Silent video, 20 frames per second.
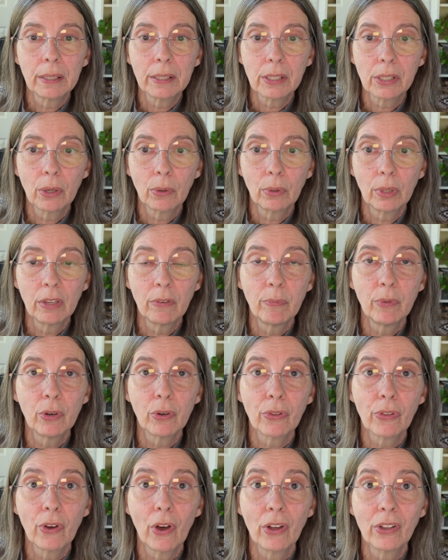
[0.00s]
So leave me
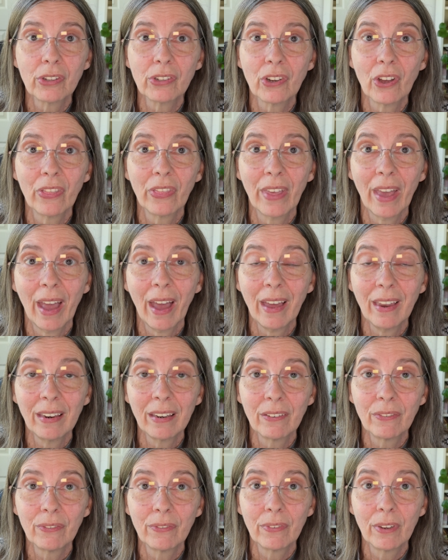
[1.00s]
your thoughts on that.
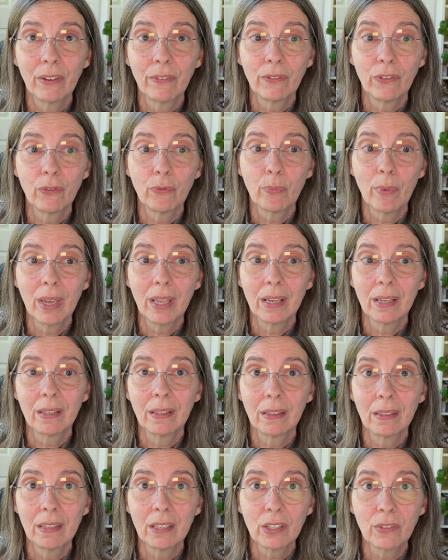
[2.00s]
If you've made it
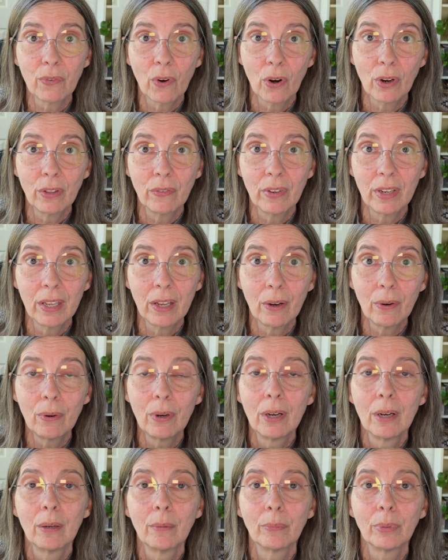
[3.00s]
this far in the video,
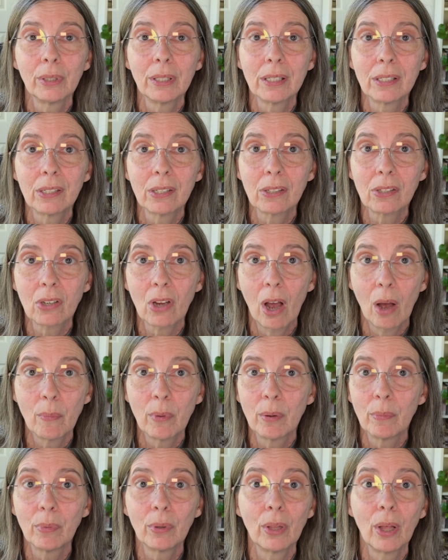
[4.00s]
please just
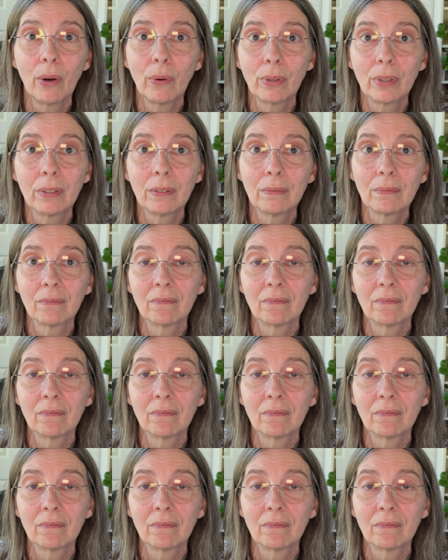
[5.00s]
comment below and